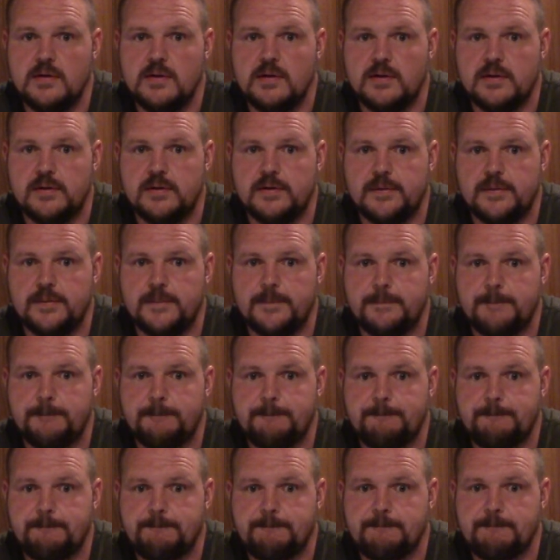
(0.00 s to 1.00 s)
Um,
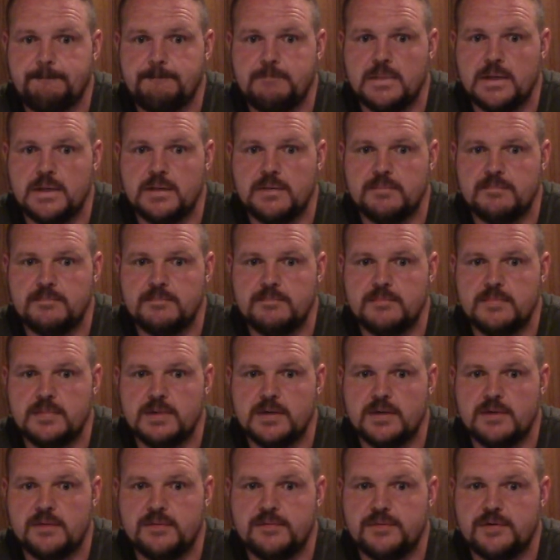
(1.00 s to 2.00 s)
but,
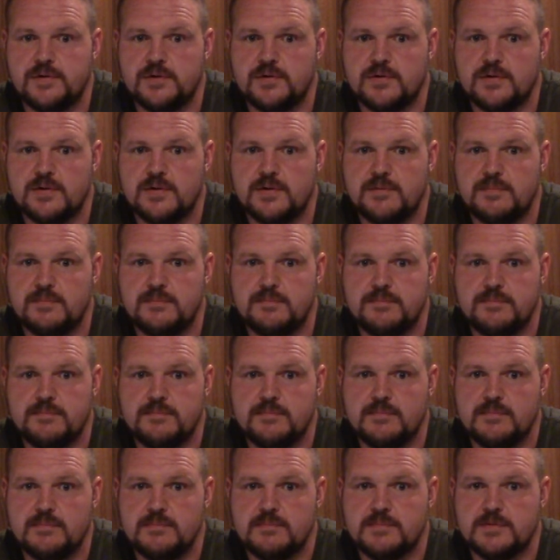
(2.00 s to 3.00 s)
you know, if you're going to
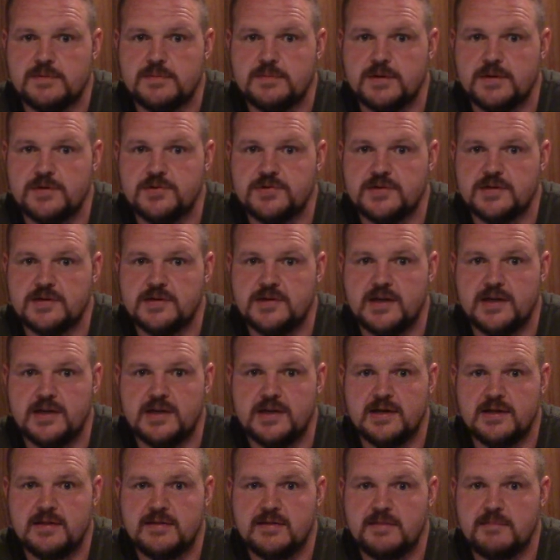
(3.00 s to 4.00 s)
especially take
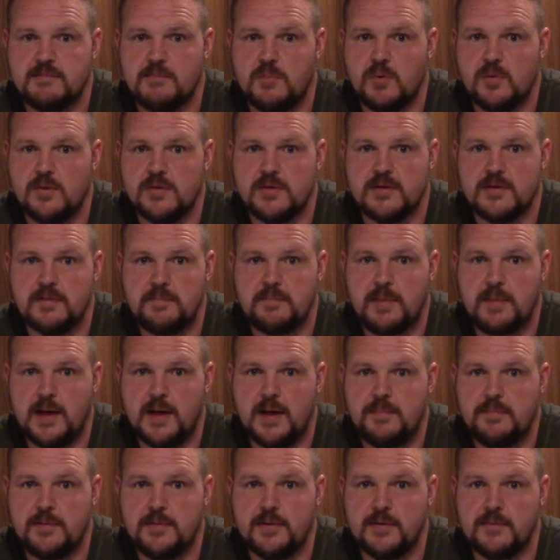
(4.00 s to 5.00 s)
anything more than a
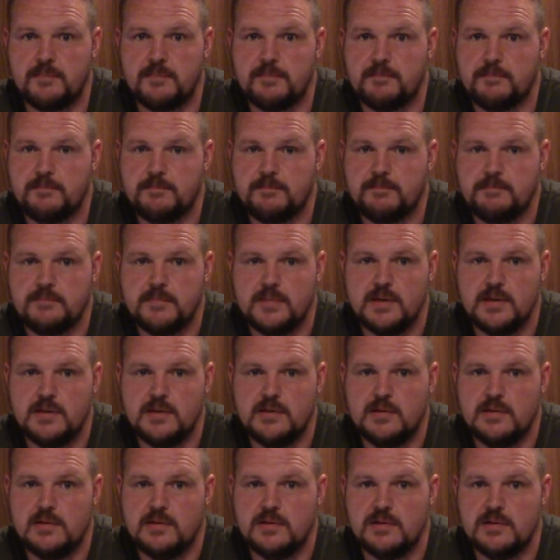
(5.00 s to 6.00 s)
pop-up,
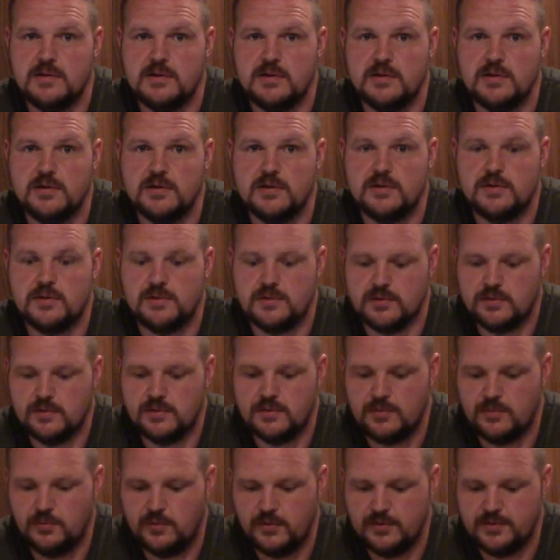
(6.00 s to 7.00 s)
you're going
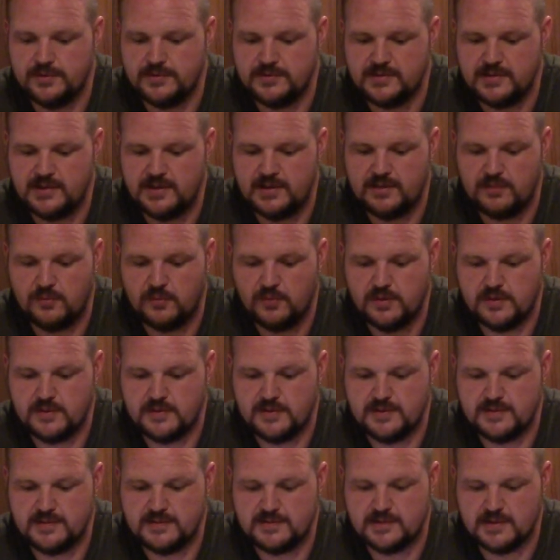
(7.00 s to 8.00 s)
to want to stay at one of
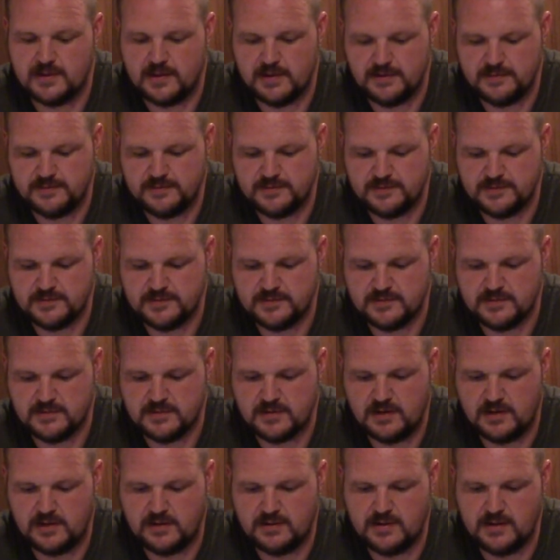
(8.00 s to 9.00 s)
these that I just
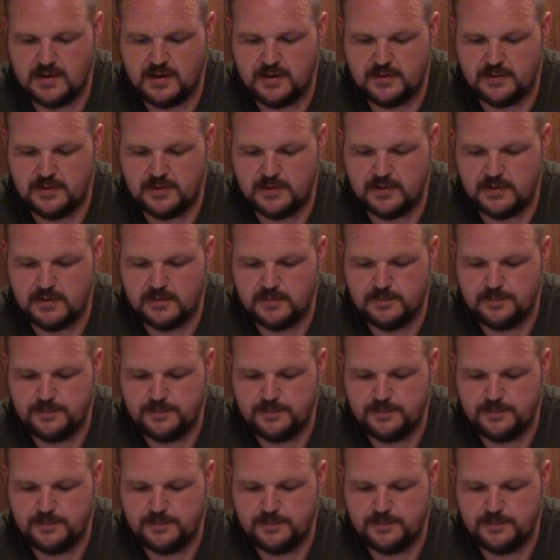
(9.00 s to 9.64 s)
called out here.